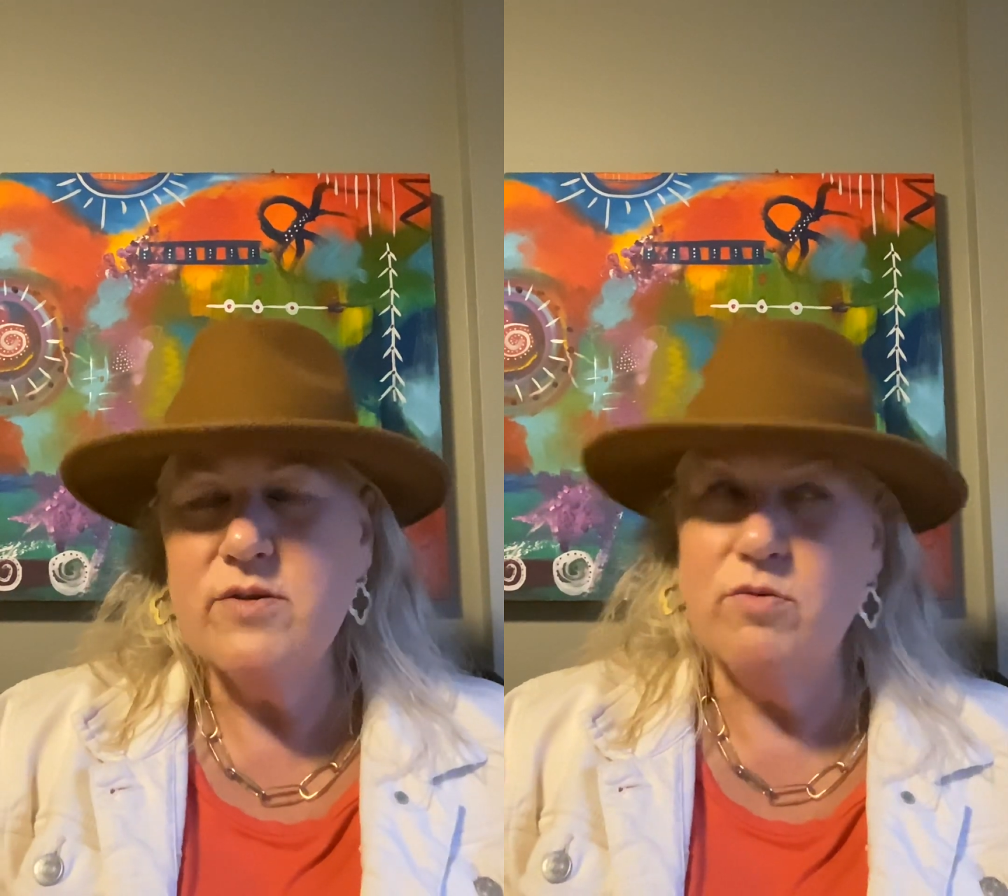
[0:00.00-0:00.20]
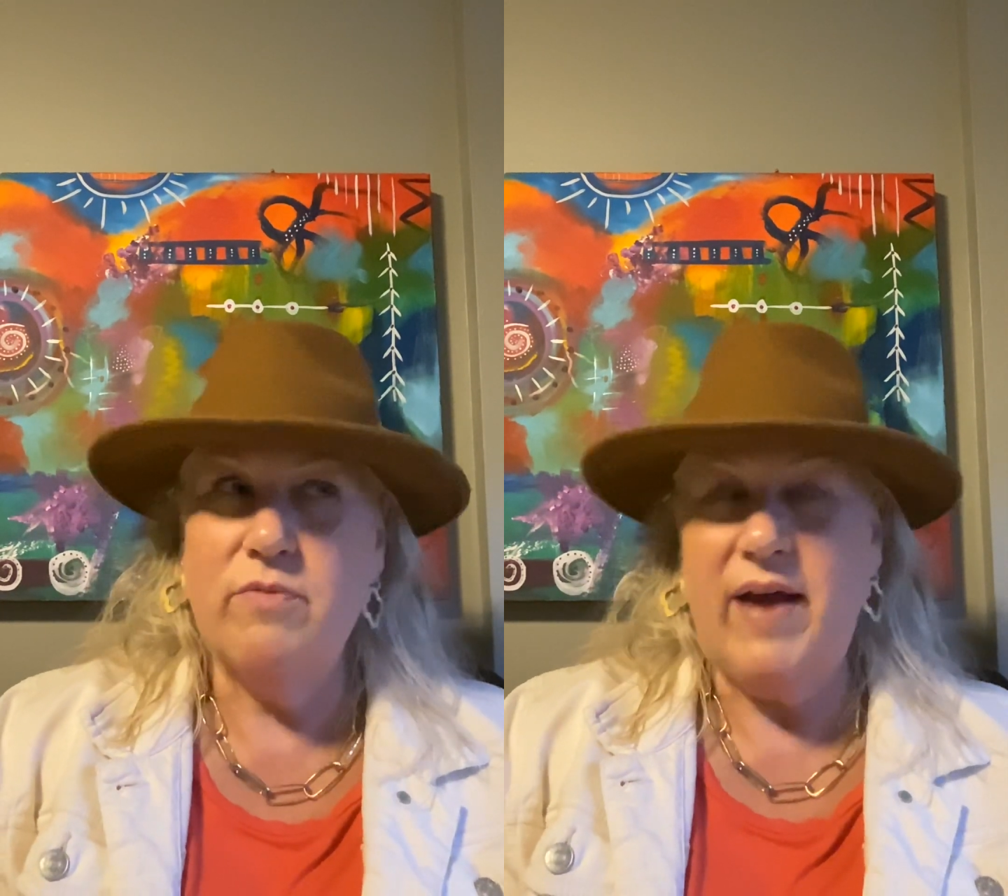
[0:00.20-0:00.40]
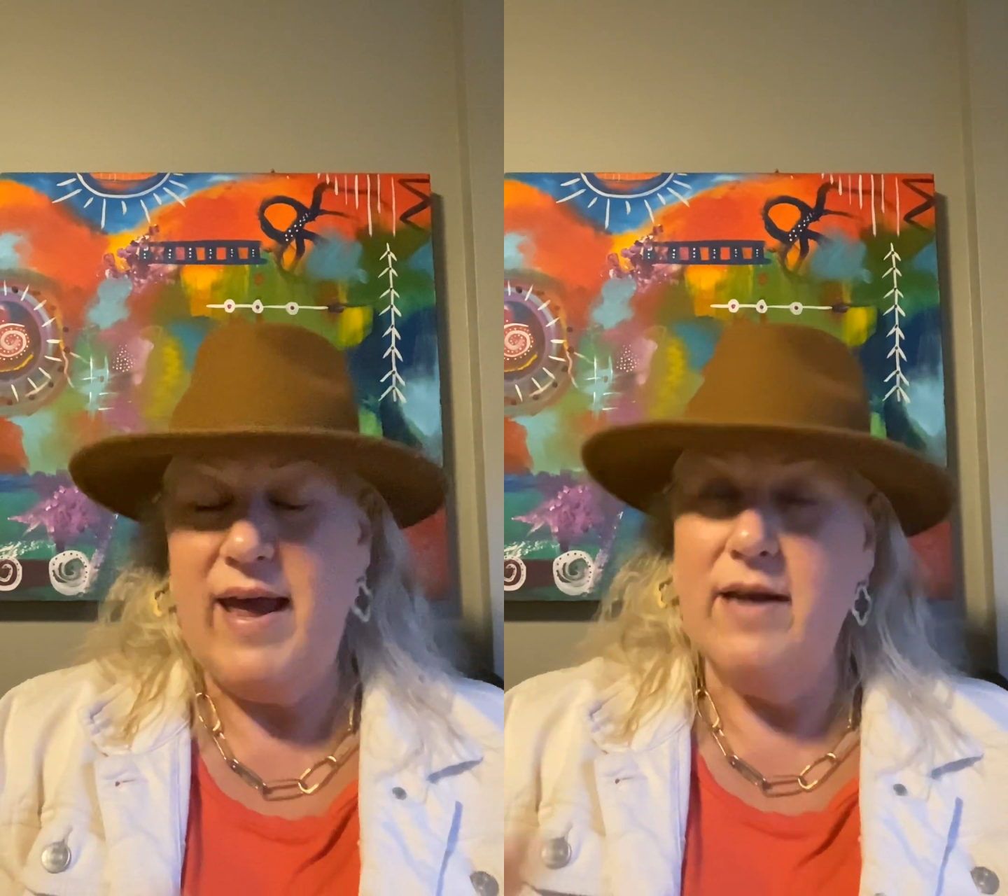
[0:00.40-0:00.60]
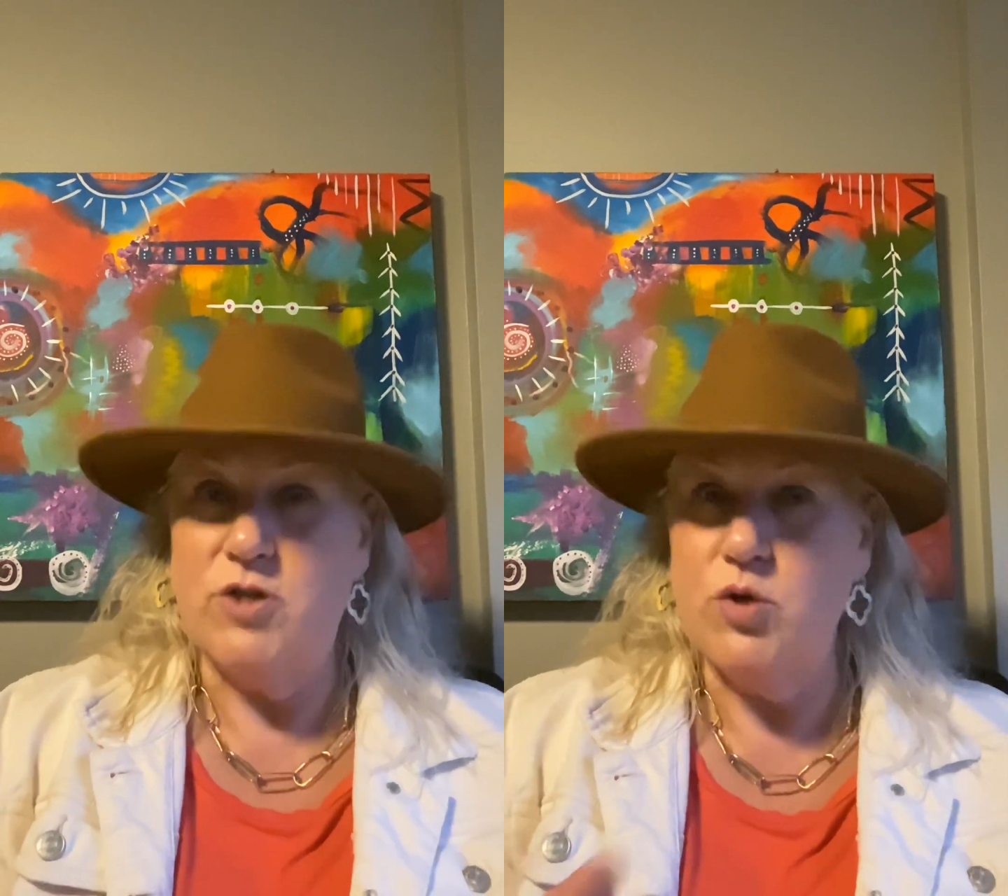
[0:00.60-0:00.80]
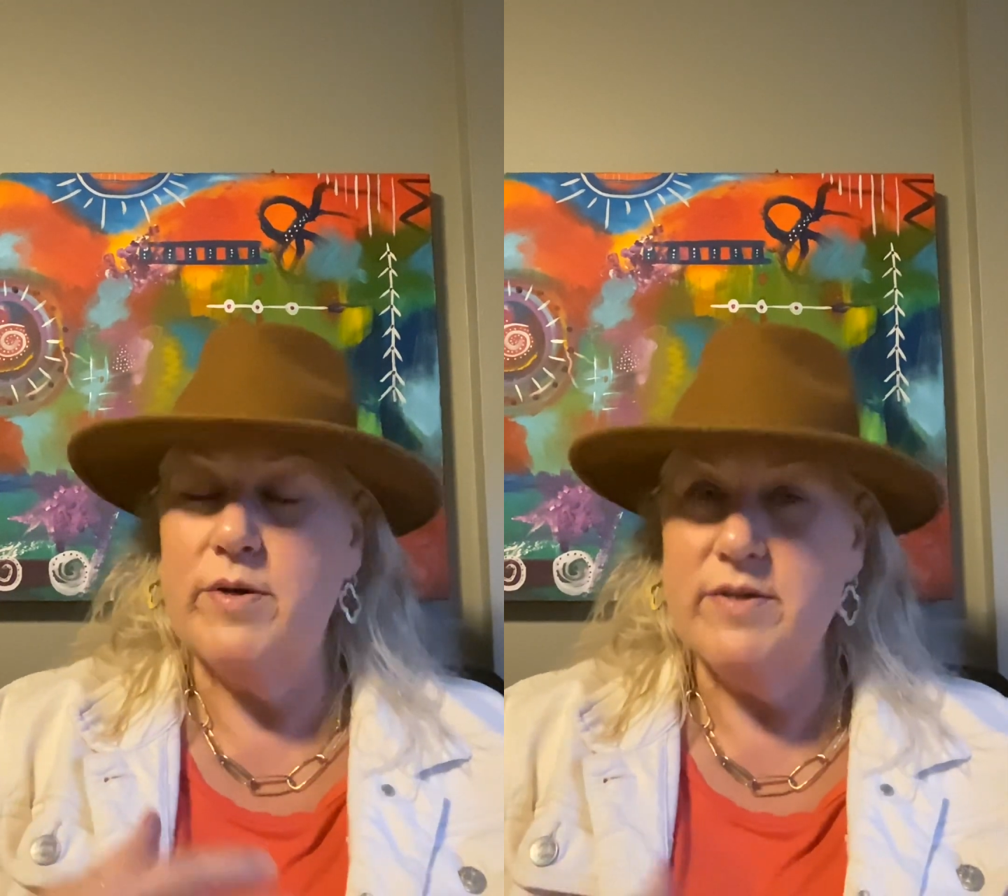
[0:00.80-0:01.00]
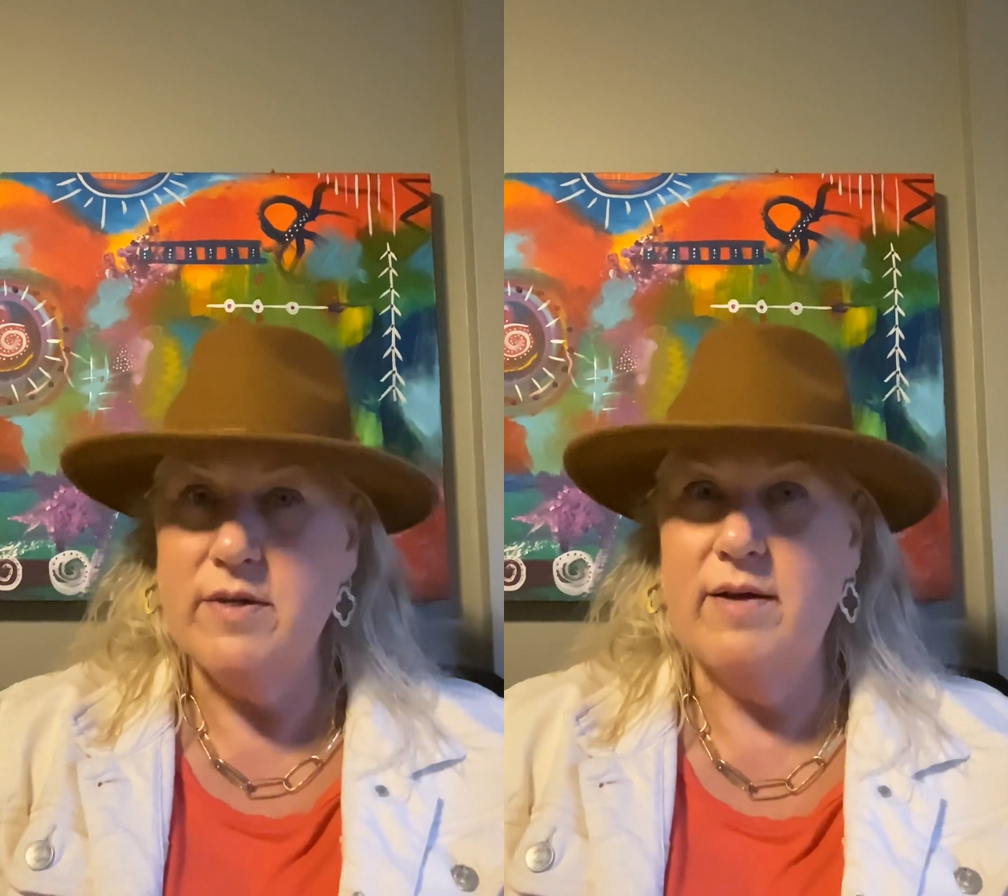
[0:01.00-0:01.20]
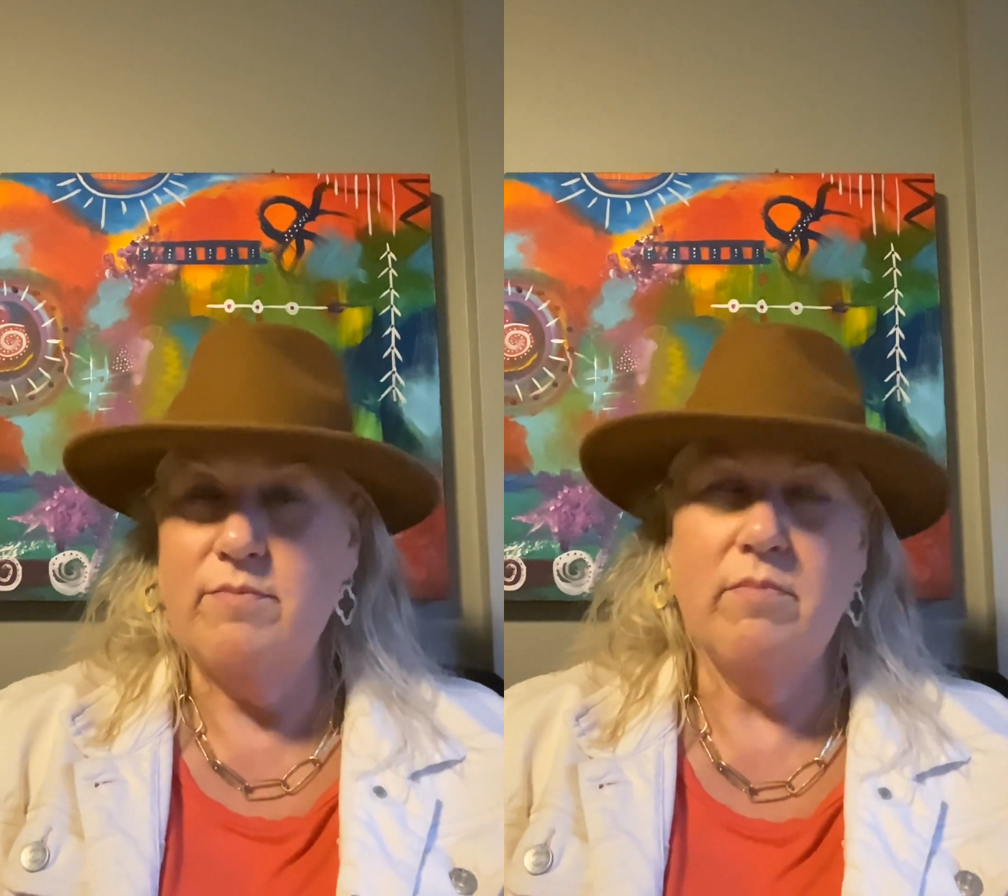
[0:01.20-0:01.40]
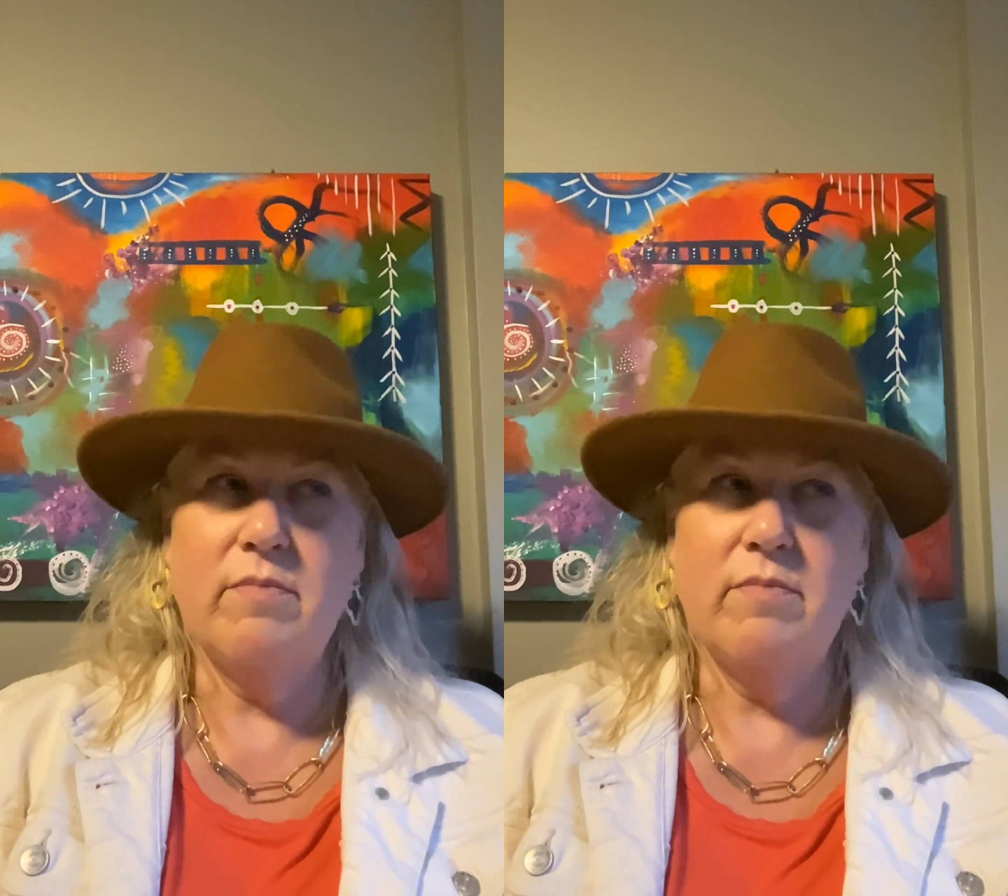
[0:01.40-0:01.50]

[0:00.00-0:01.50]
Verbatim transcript: So if I had a choice I